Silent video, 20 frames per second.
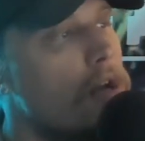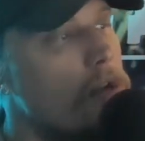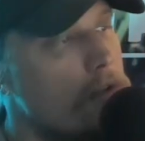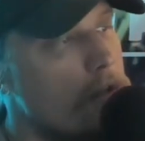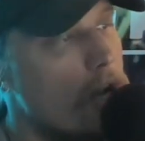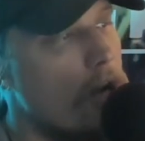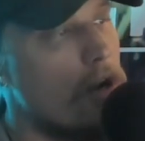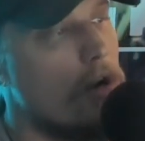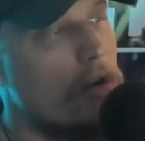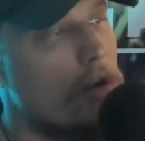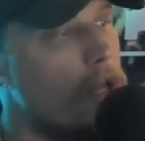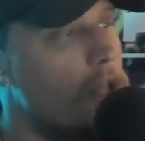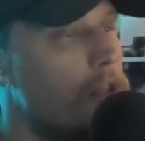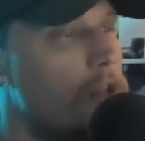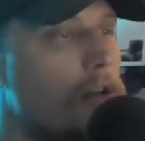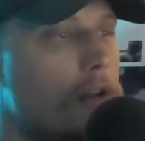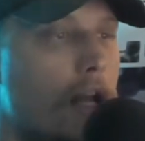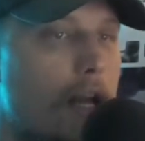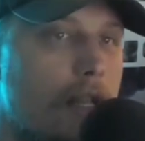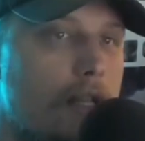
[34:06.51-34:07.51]
No, in
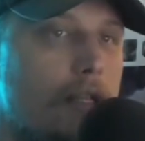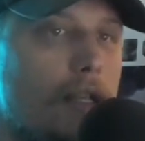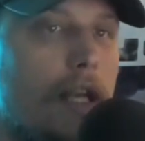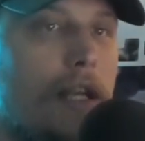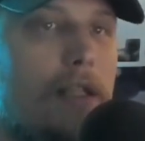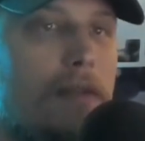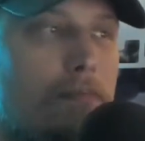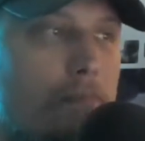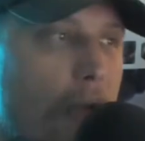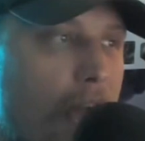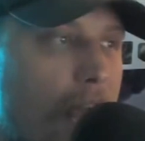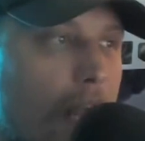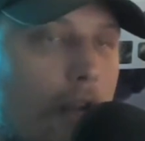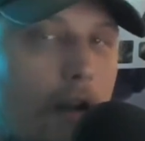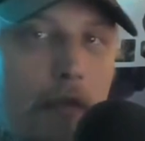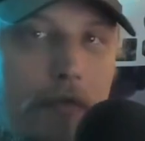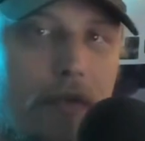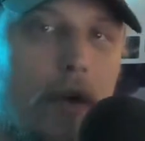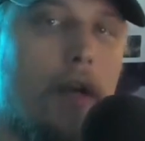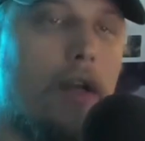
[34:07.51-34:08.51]
the United States
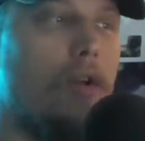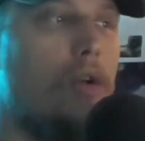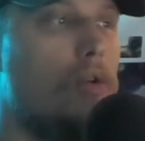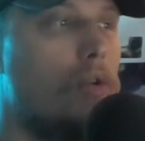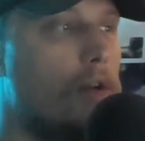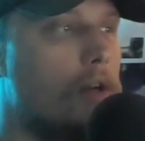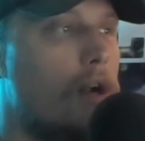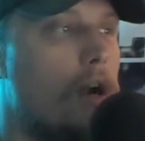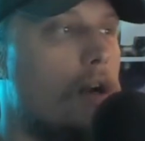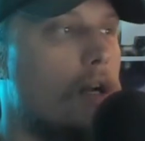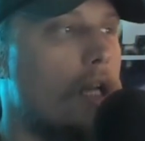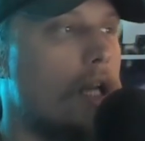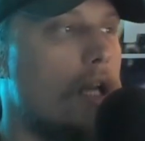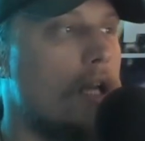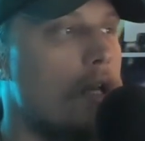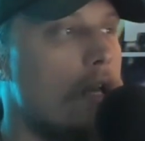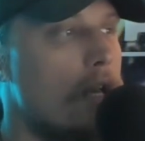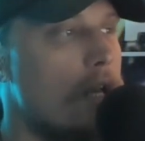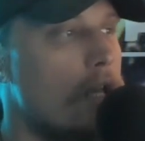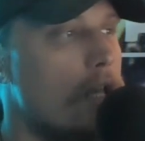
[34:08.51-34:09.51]
banker fucking
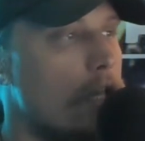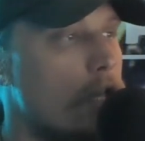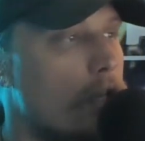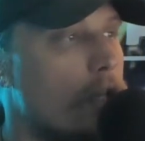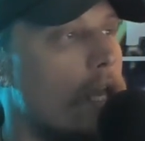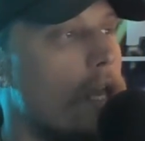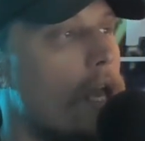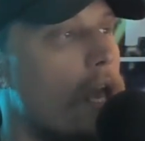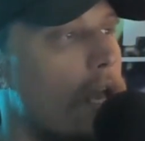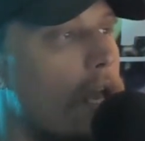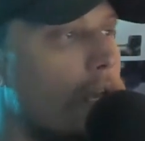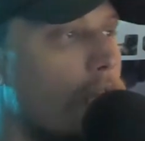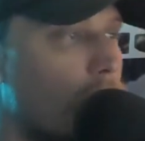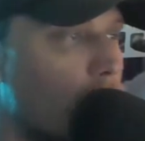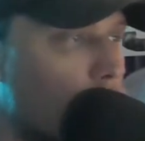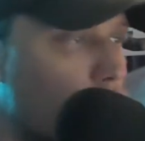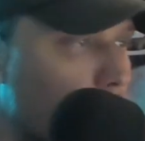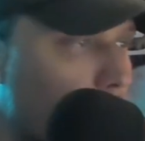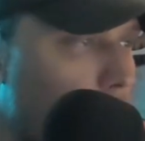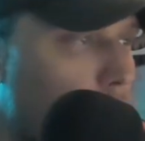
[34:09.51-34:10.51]
oligarchy, you get a
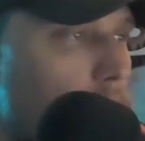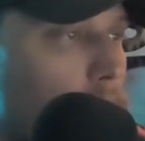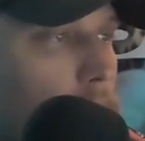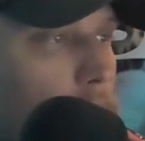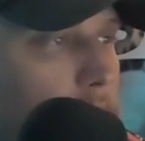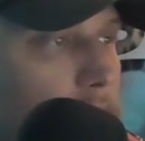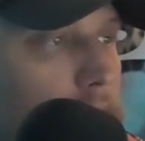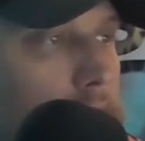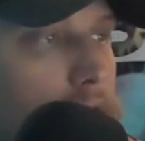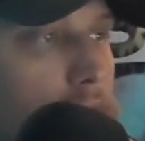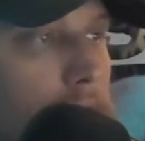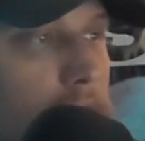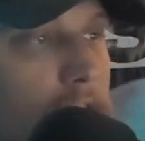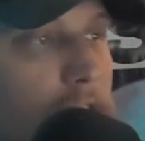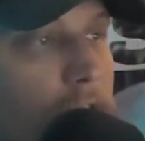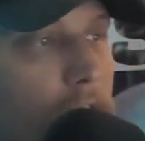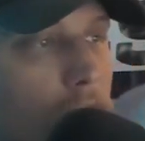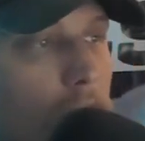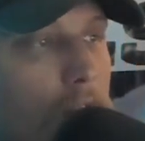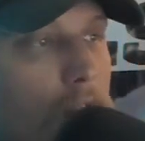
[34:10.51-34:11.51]
low interest
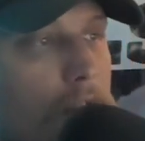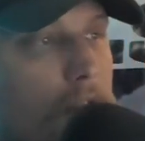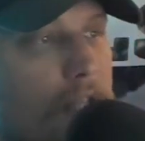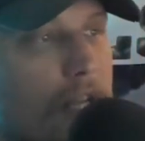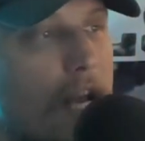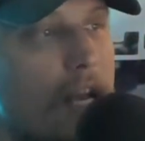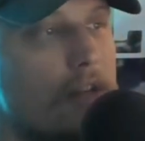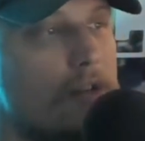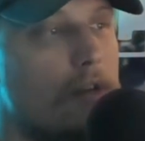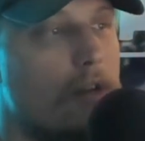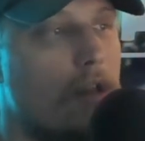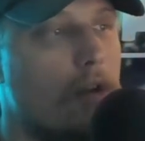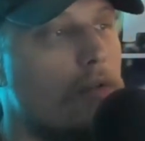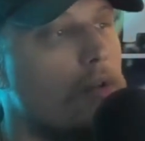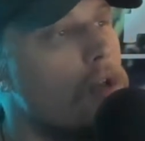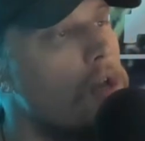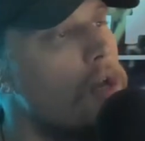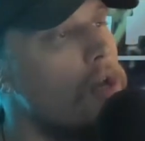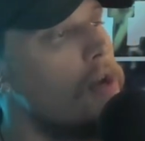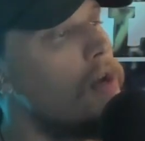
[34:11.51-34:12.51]
federal disaster loan.
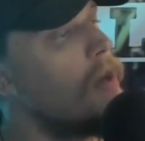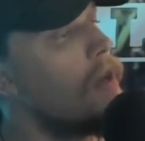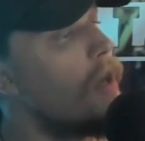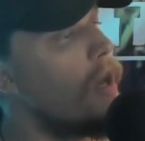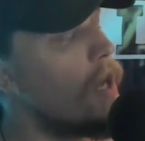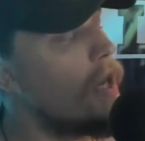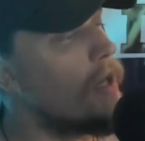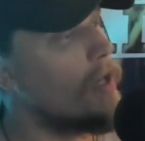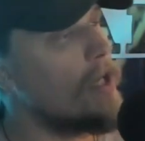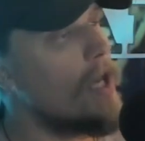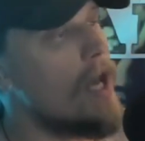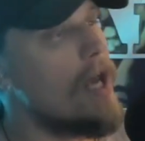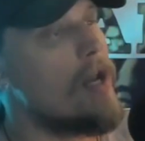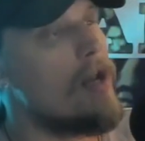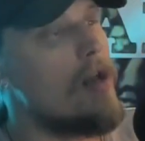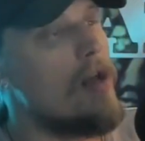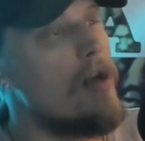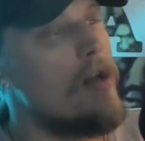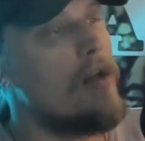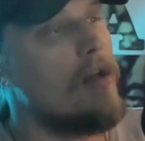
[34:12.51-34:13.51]
And
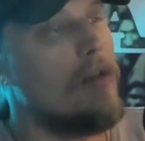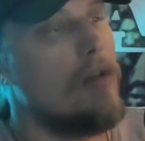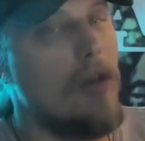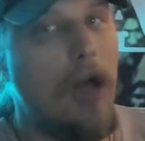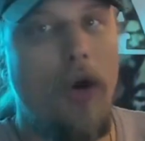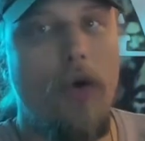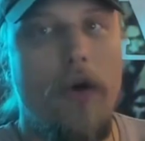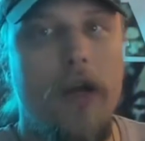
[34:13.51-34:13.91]
again, low